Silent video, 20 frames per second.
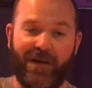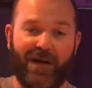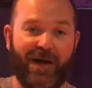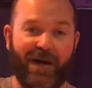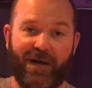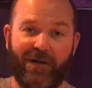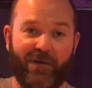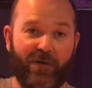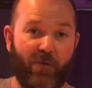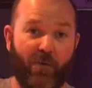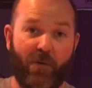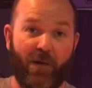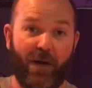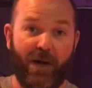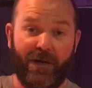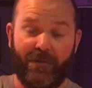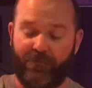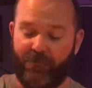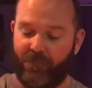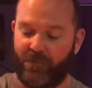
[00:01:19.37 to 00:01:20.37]
I don't know
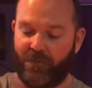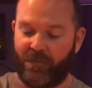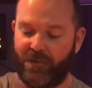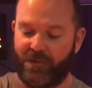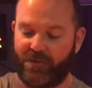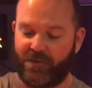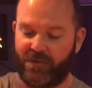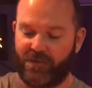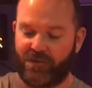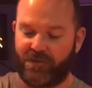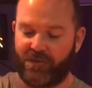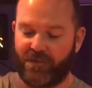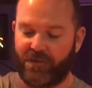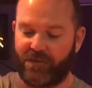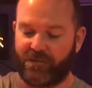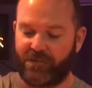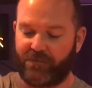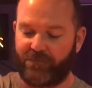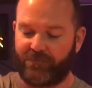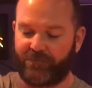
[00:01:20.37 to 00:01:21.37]
why, it just
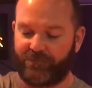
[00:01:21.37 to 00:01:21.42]
does.